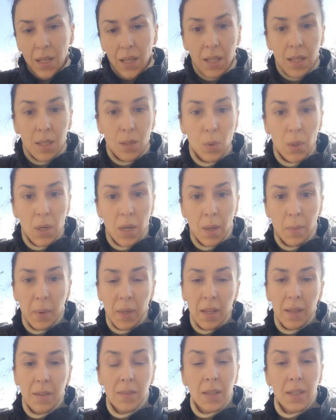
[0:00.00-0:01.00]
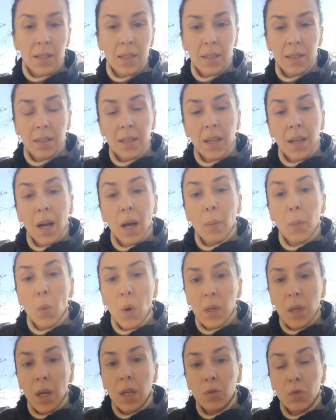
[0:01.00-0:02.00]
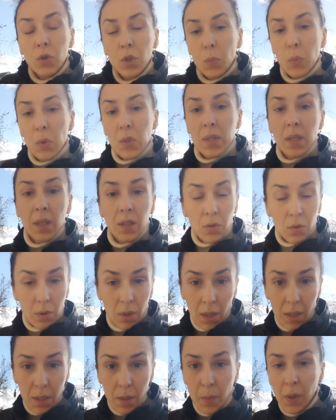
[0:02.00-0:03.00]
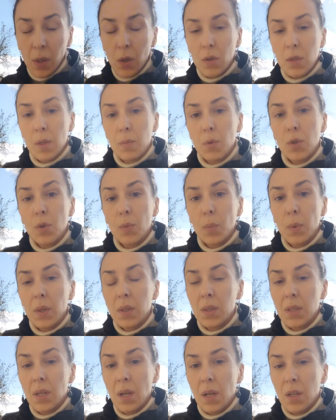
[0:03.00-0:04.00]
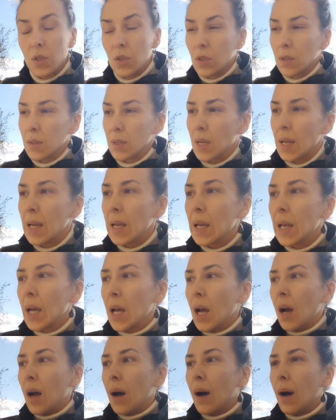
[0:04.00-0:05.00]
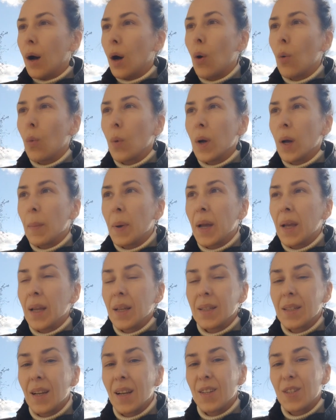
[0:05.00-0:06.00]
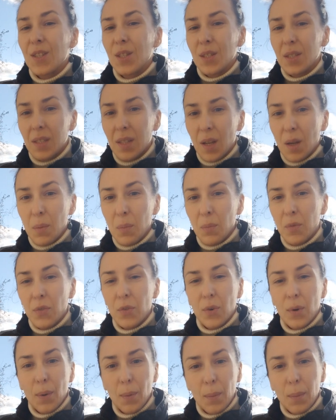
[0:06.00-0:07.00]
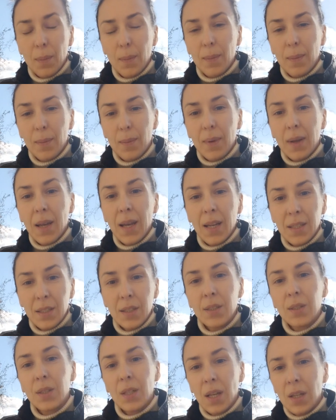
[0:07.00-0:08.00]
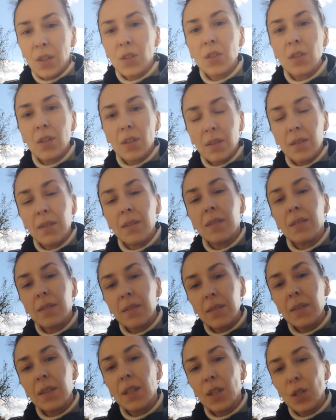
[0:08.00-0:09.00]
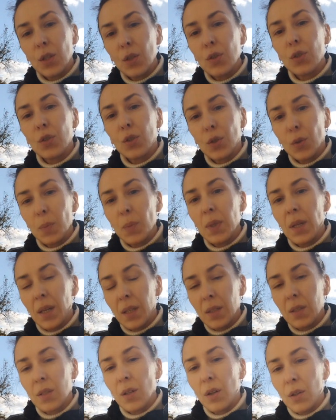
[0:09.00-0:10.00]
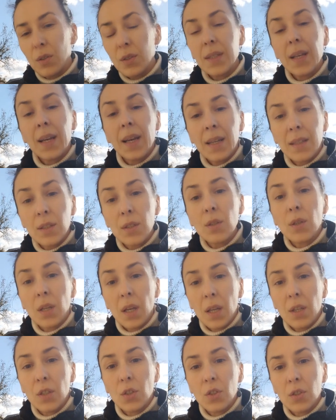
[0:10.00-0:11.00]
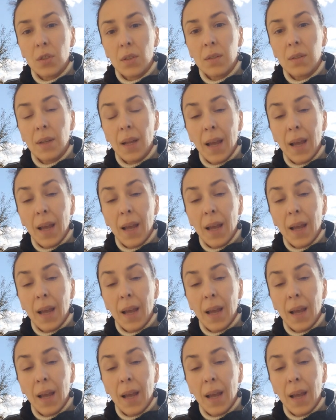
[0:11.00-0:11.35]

That's what I believe, and I think I'm 100% right because I'm super intelligent. Where my intelligence come from? Education, you stupid assholes. Education.